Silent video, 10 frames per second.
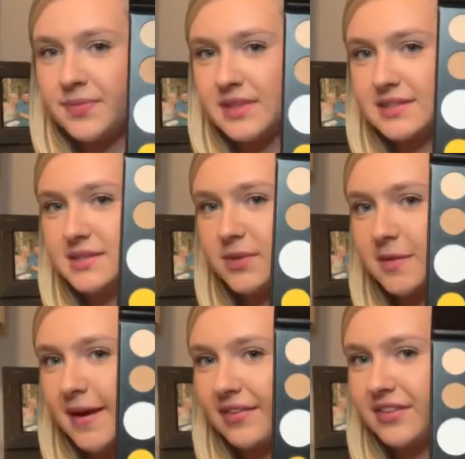This is what
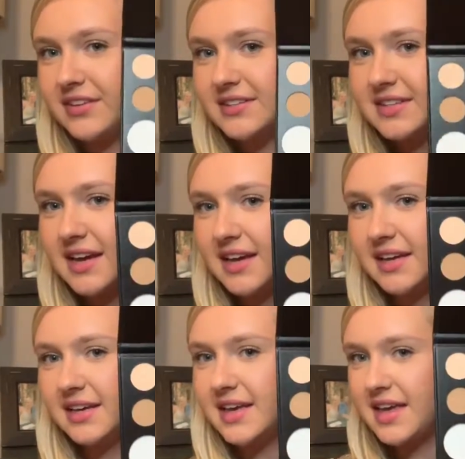the palette looks
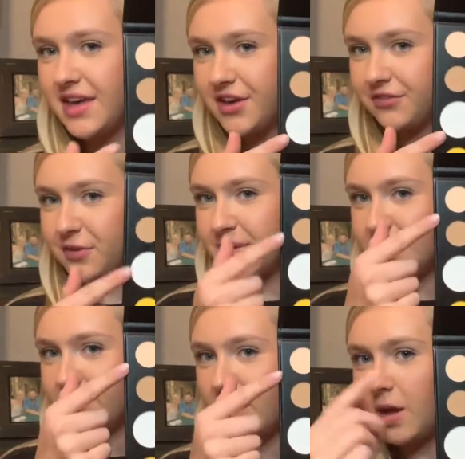like. From here